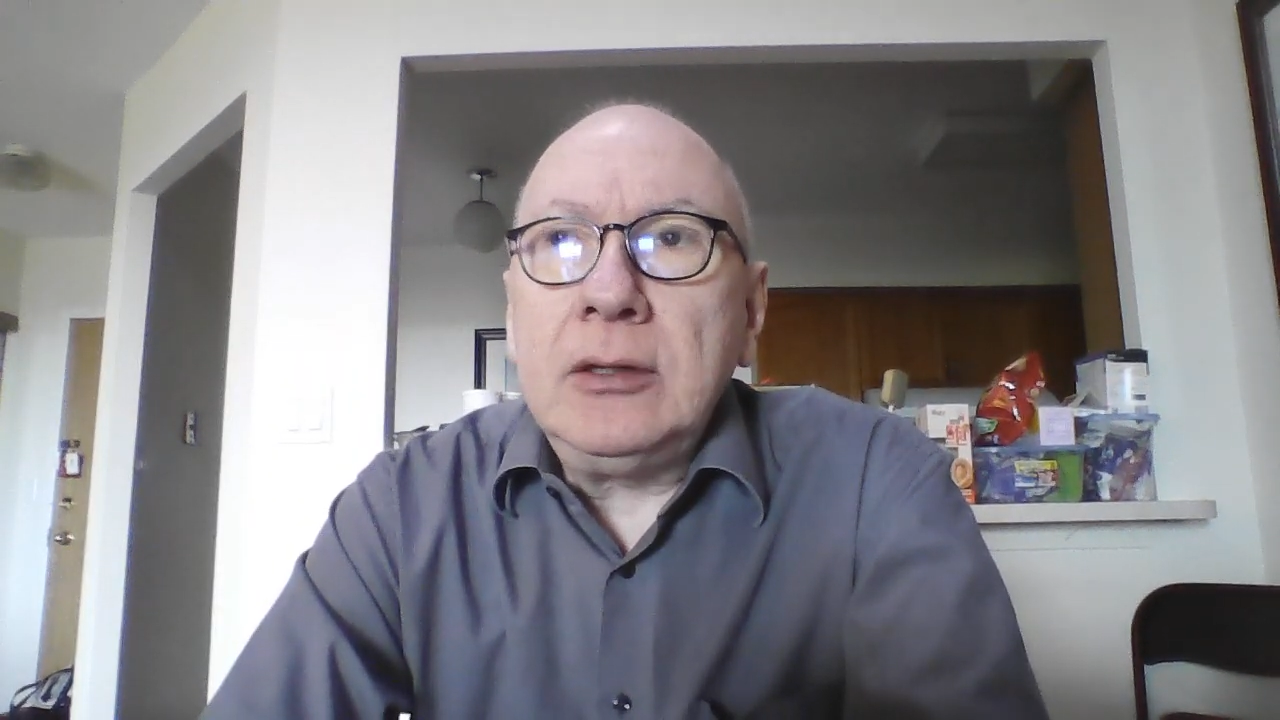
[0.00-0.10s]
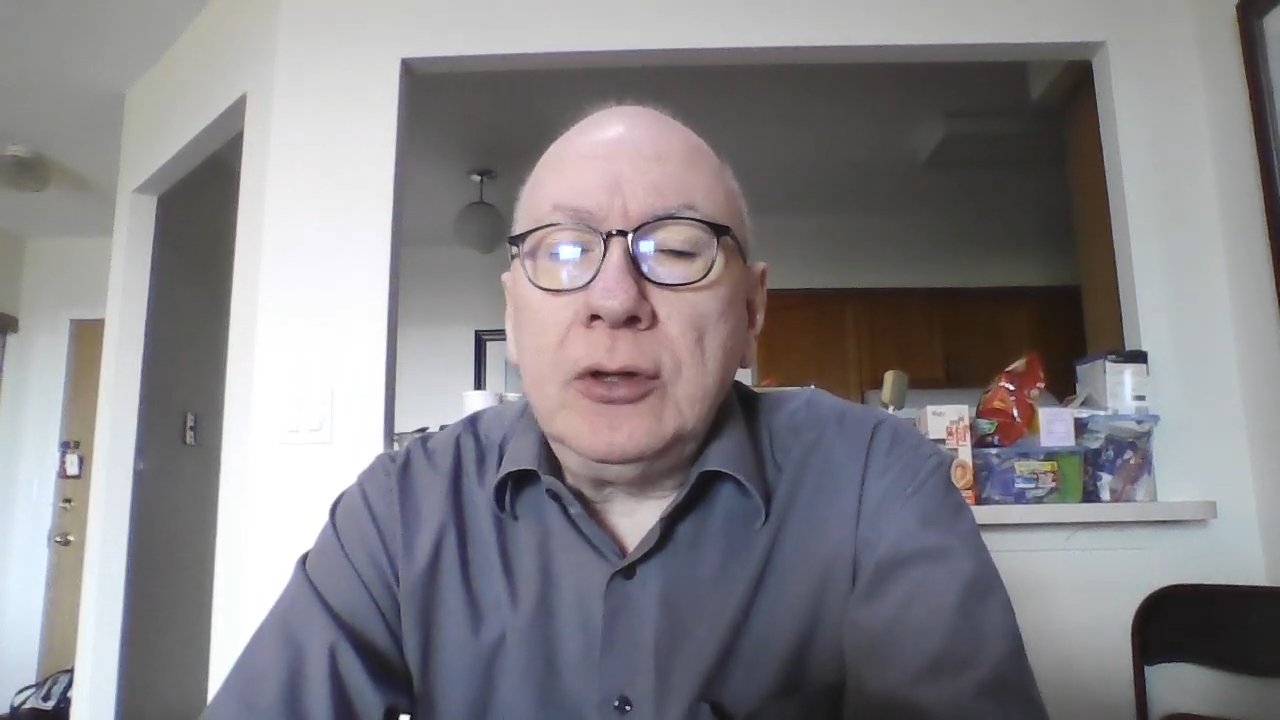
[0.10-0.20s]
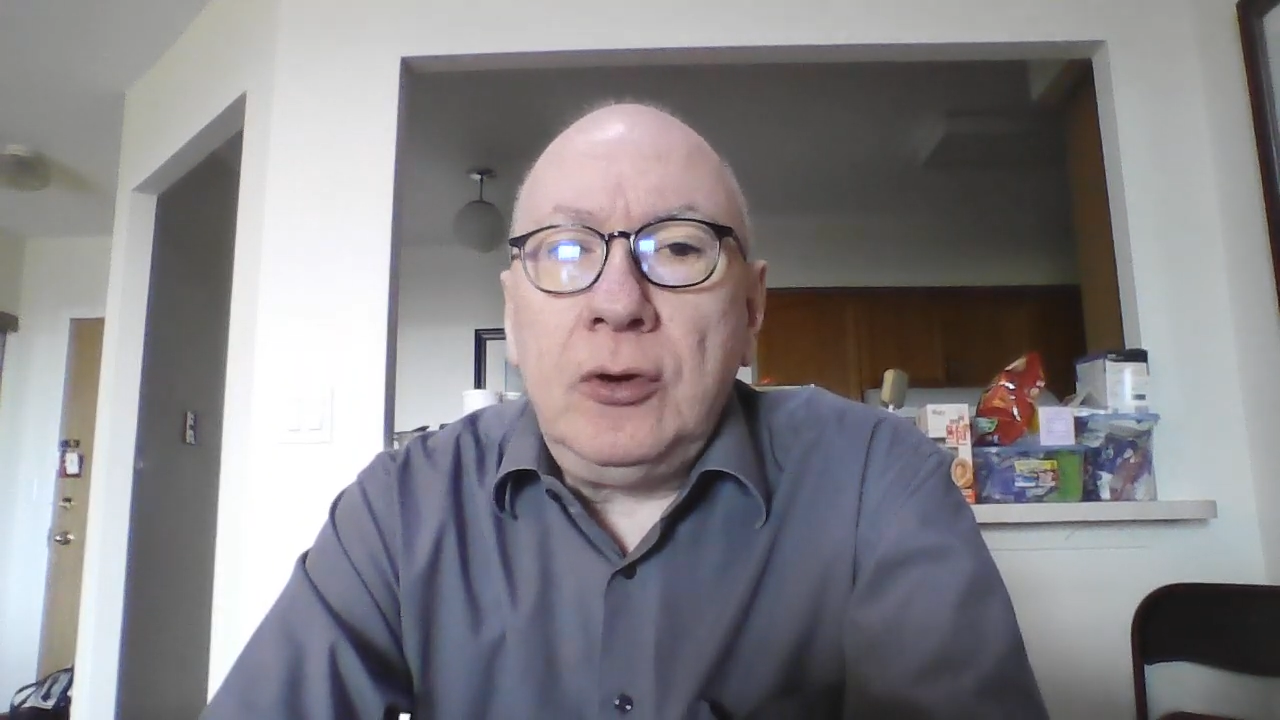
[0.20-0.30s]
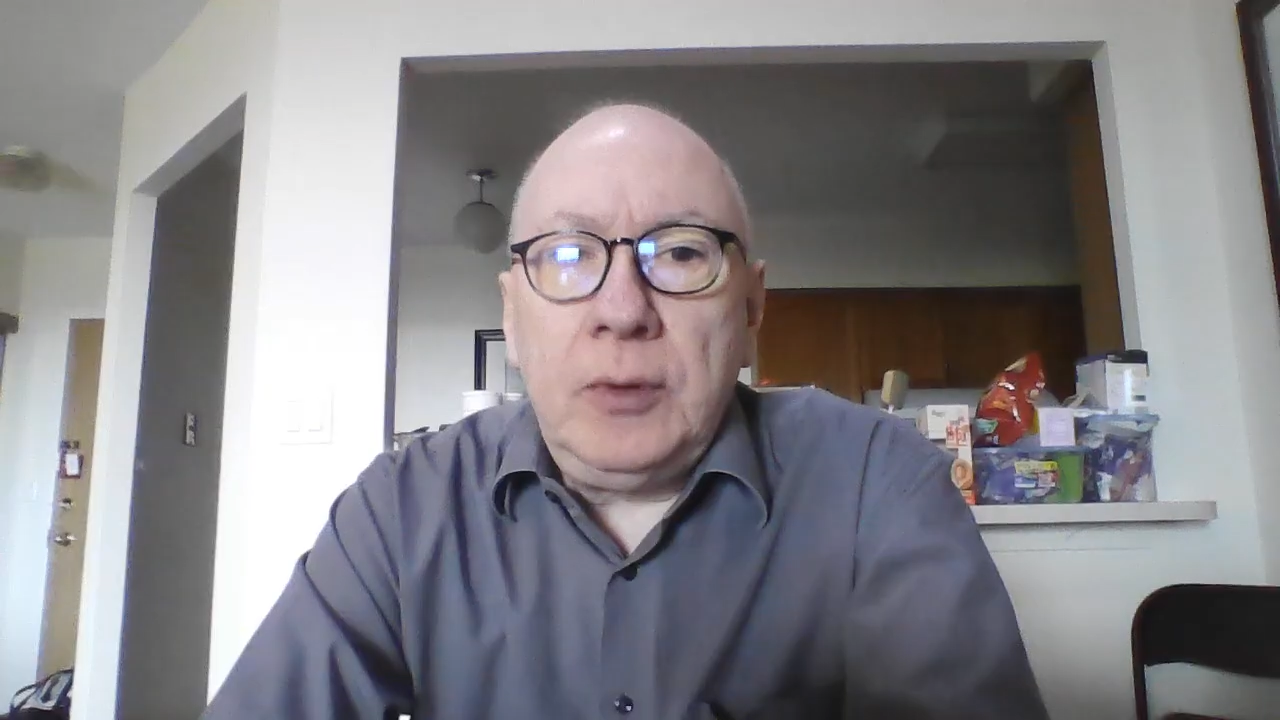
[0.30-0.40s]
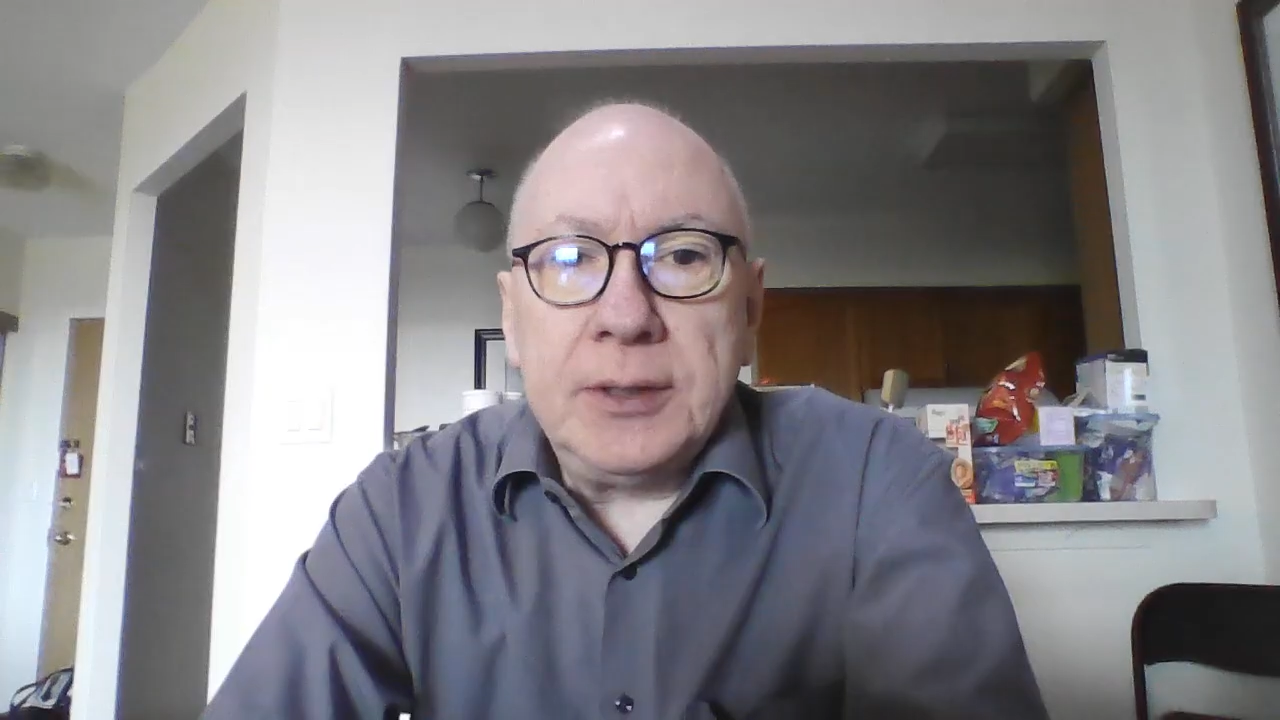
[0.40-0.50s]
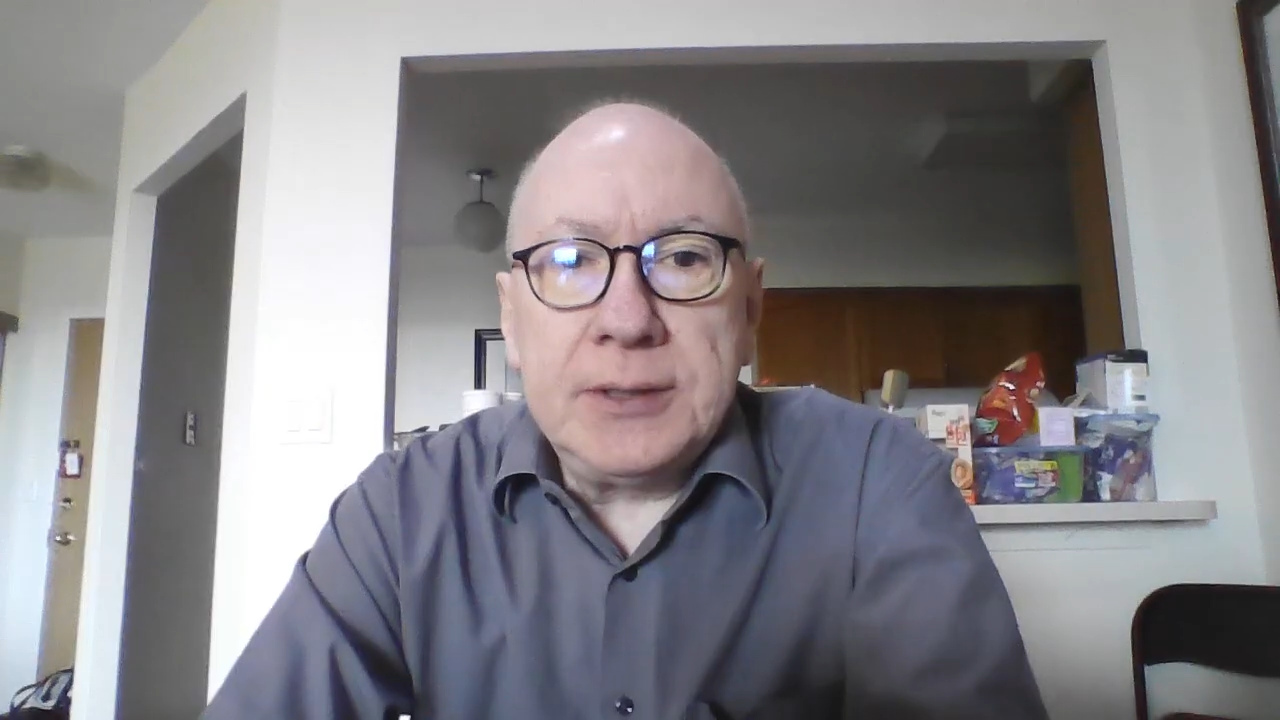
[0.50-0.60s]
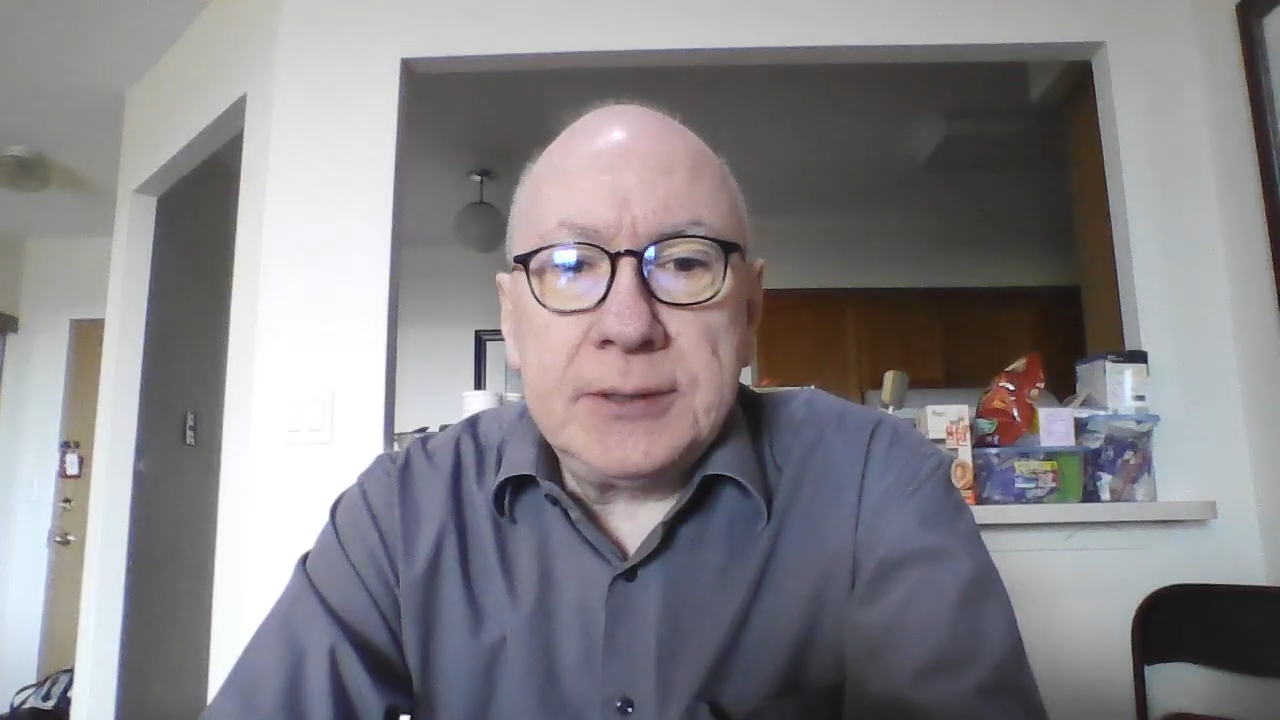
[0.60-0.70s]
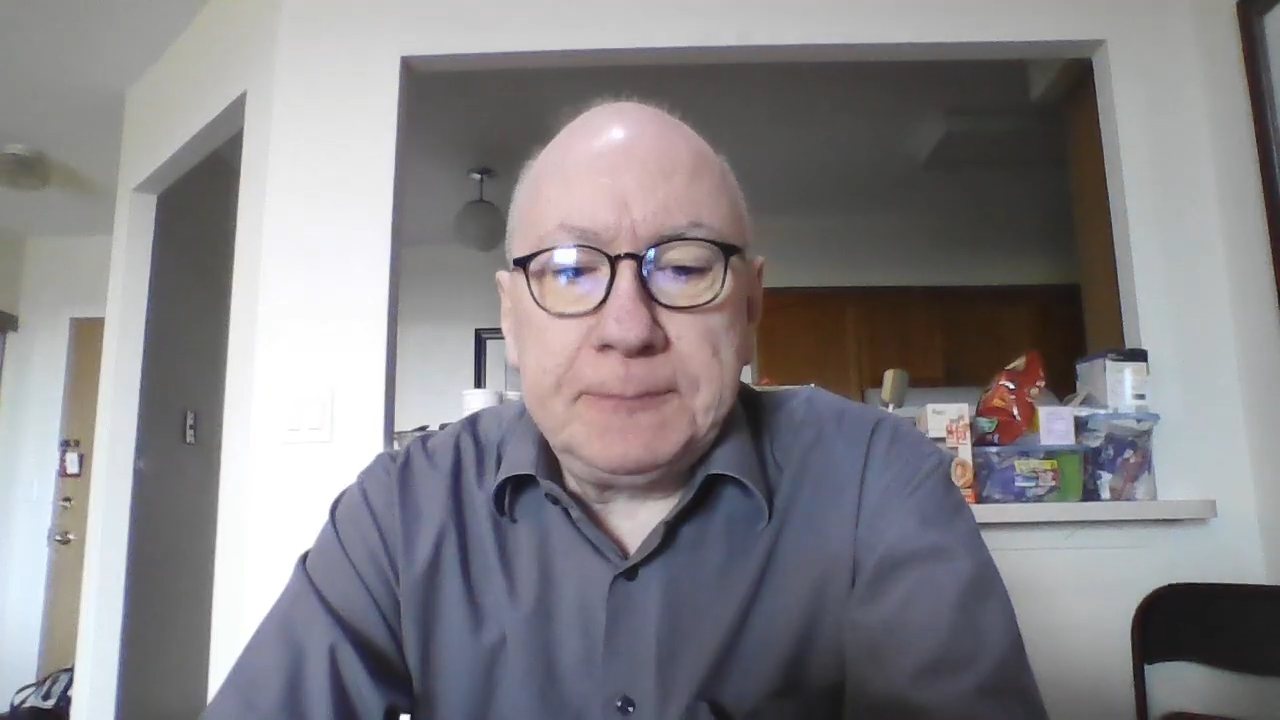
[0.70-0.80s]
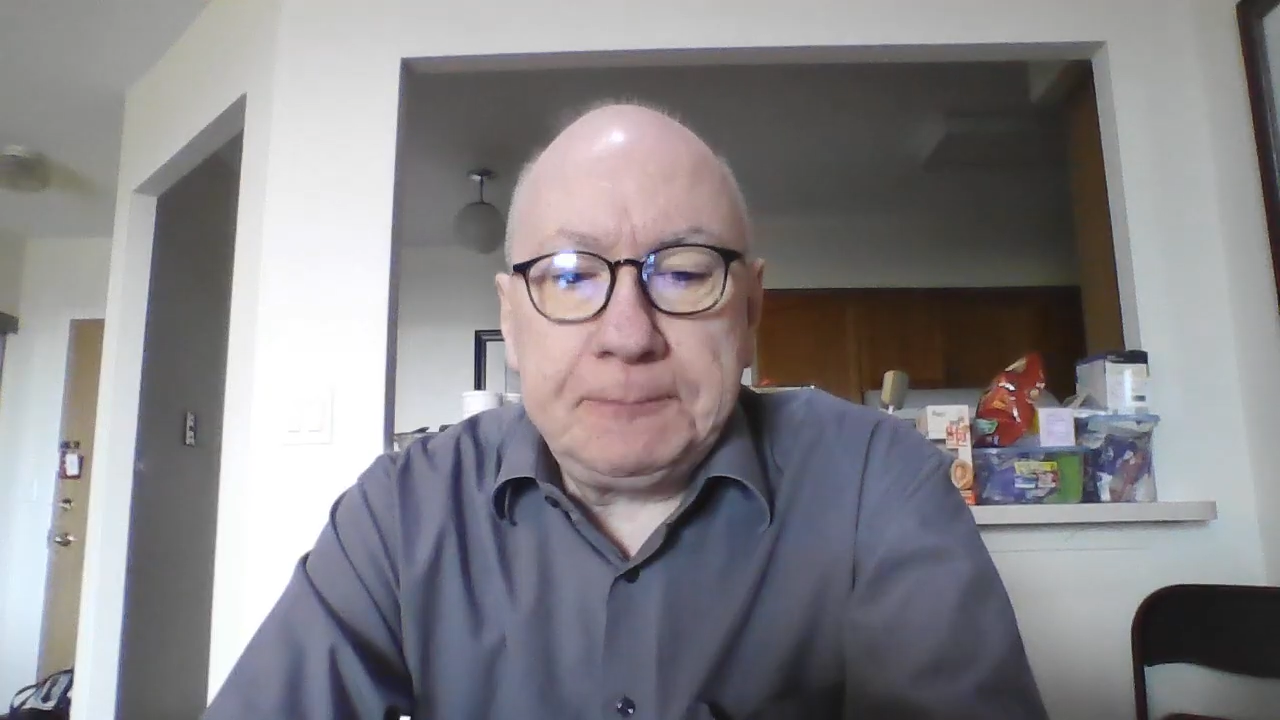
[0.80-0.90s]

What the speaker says: Lois